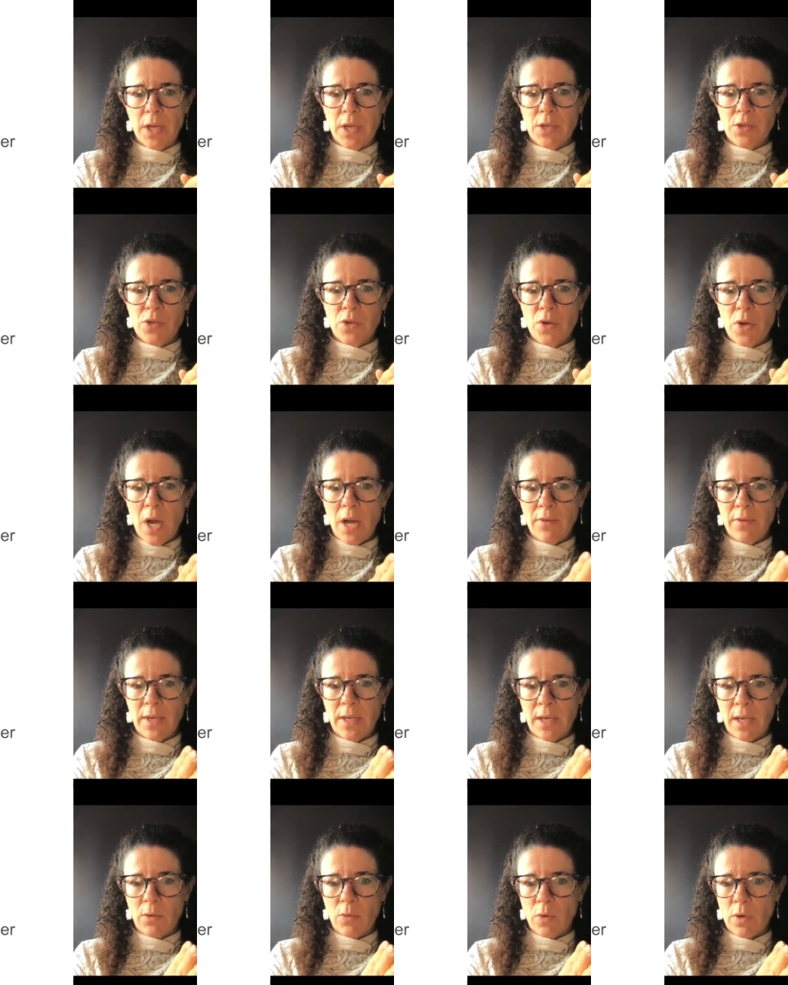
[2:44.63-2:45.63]
So you have a
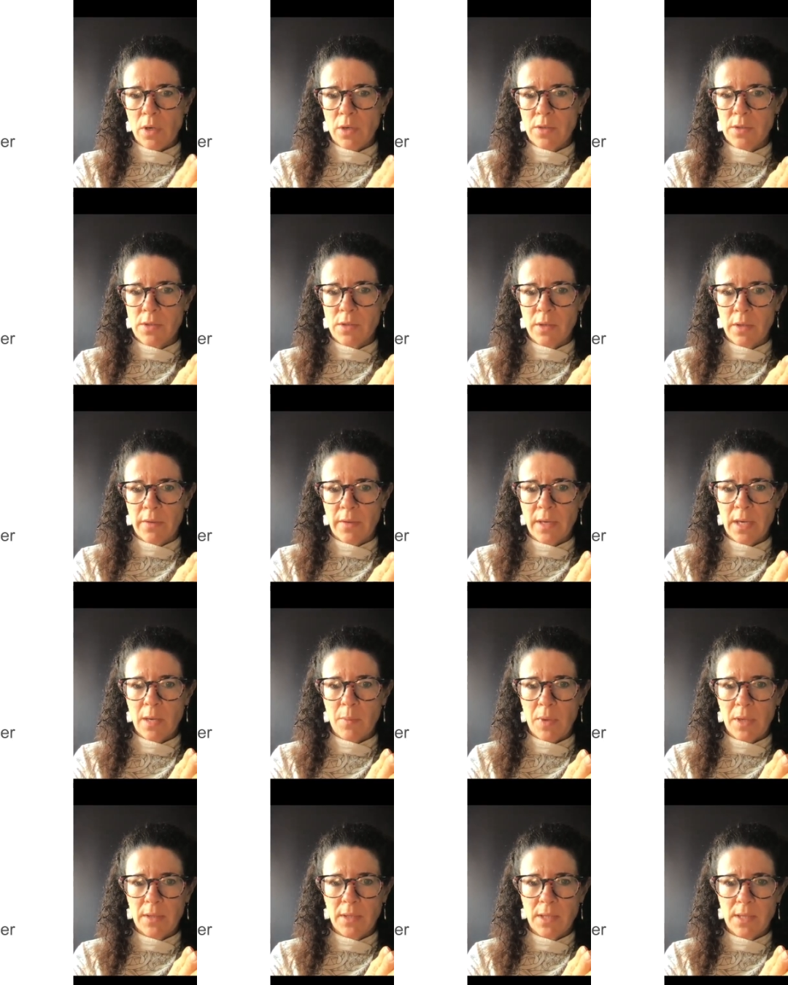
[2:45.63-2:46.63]
network. Think
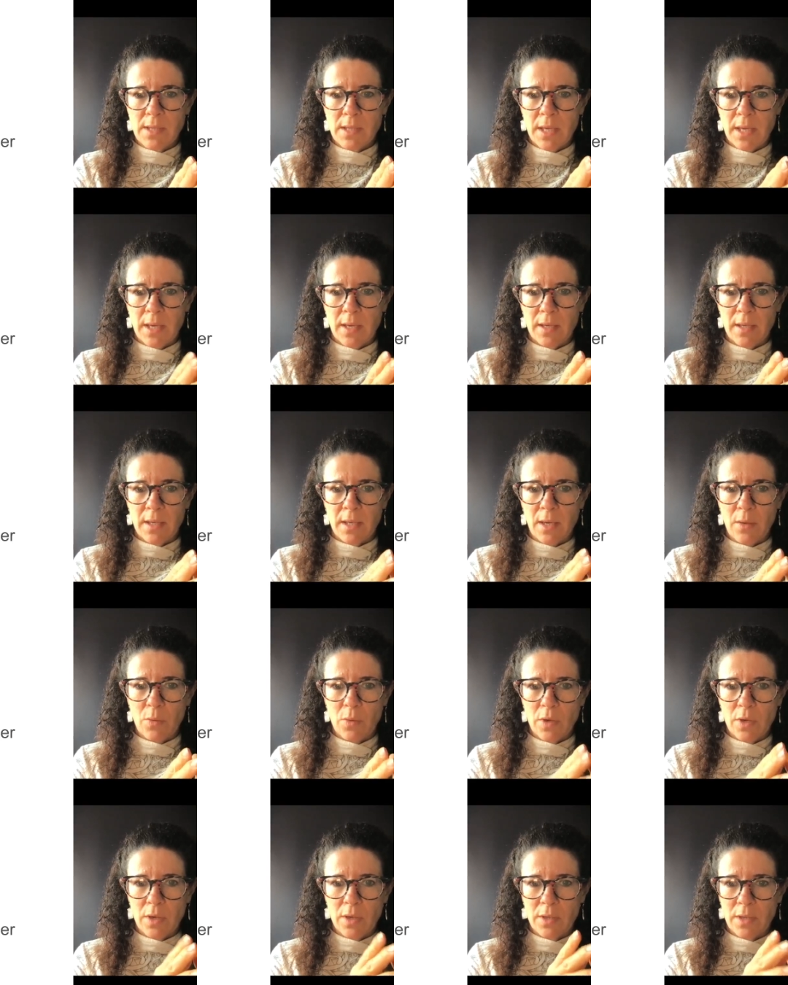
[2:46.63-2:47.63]
about this like
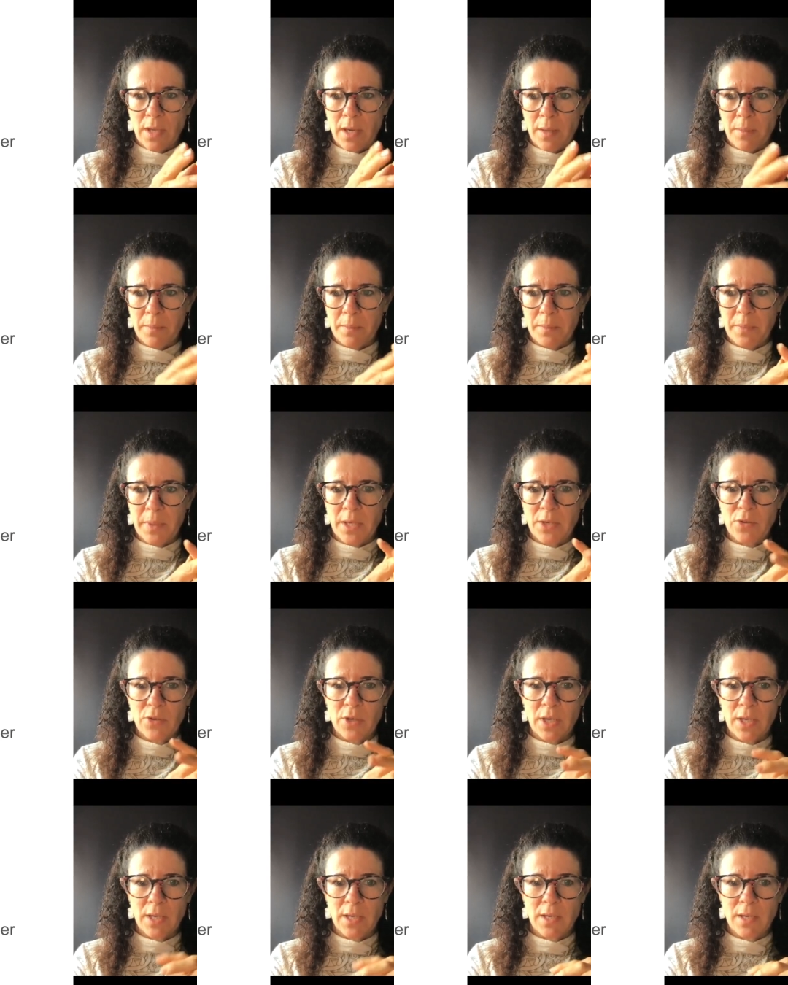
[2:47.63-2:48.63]
network that I'm
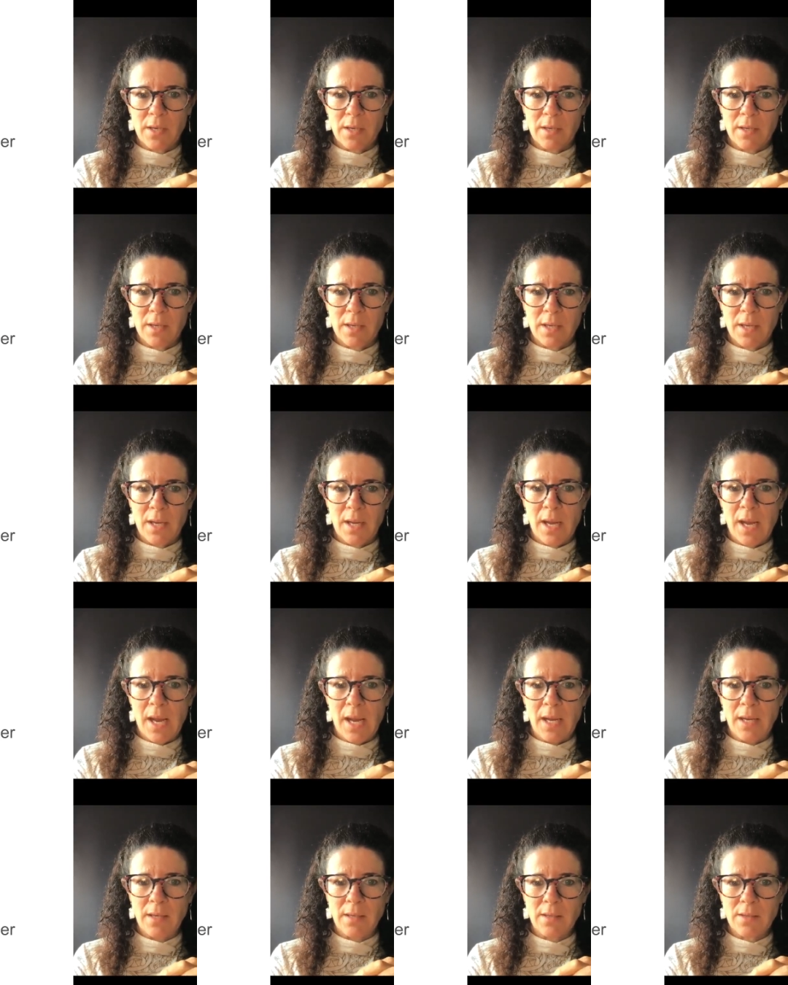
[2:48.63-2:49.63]
picturing here.
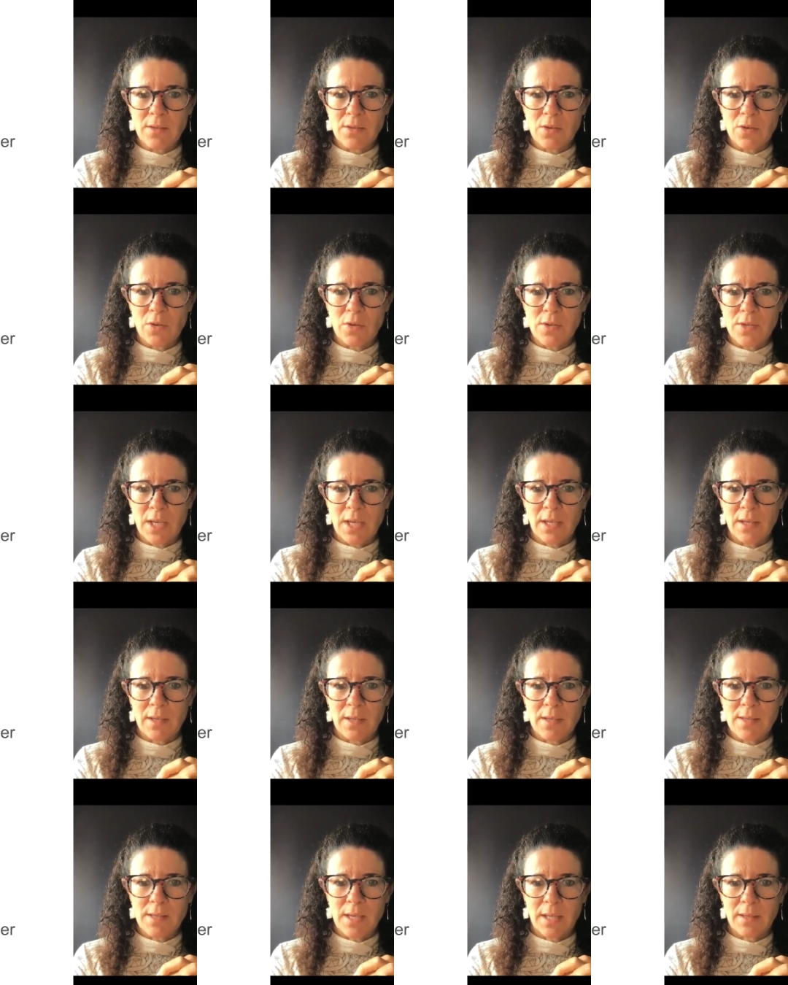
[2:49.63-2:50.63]
A is called
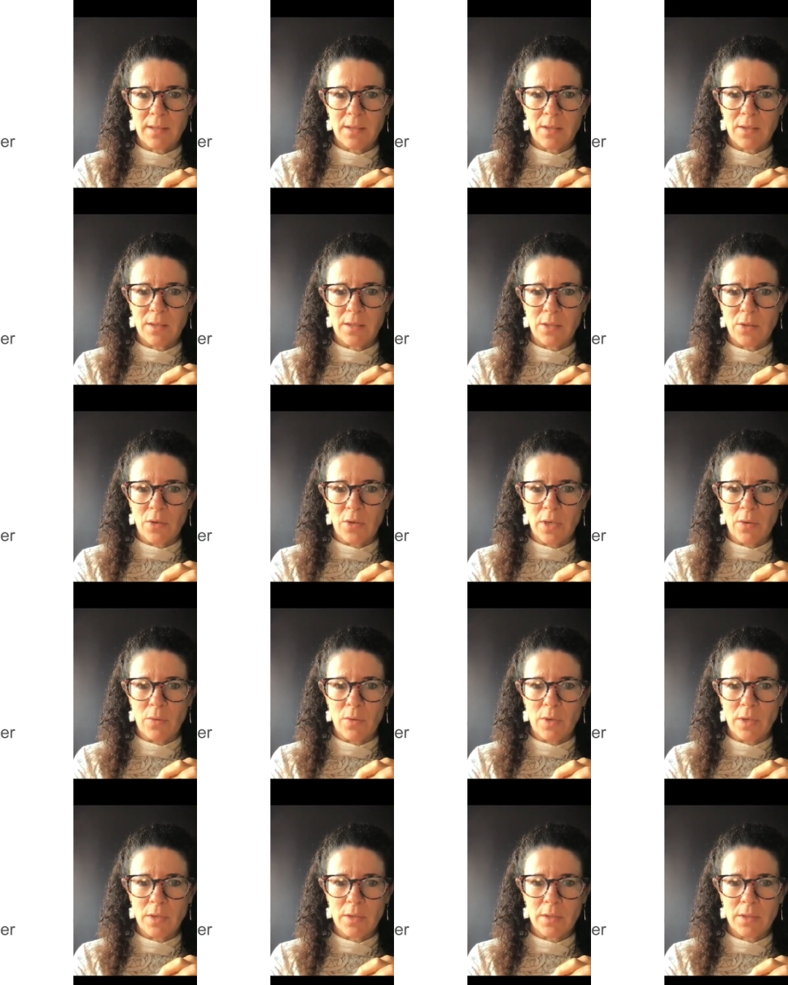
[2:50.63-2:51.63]
standard
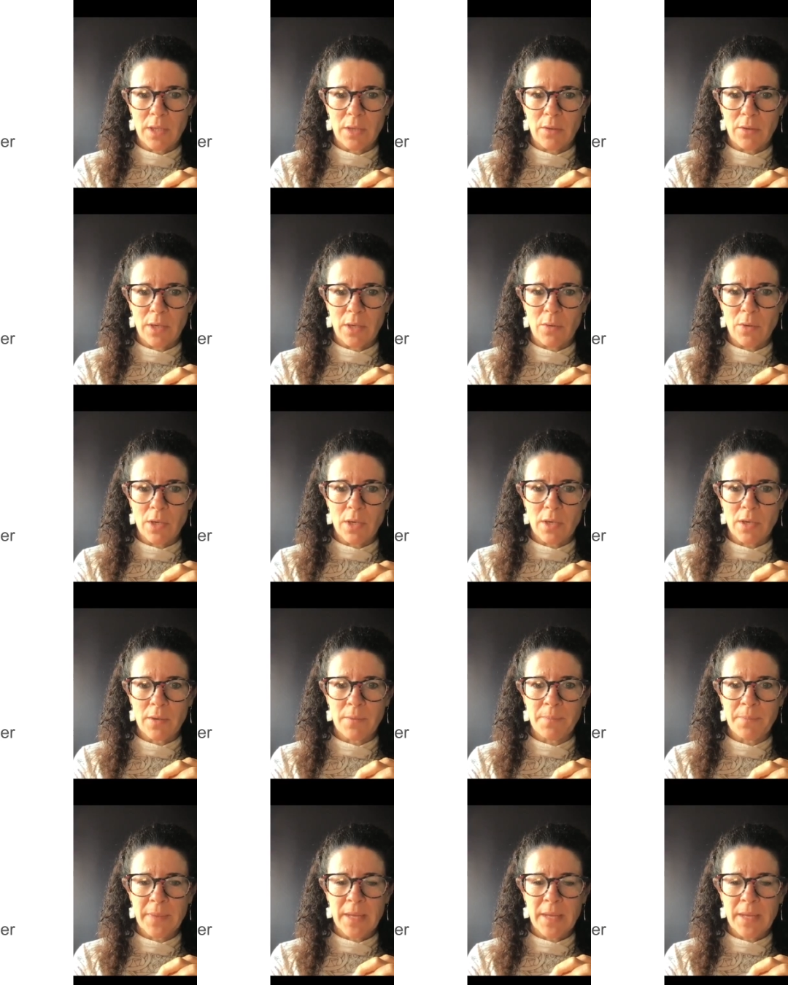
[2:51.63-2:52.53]
neural network.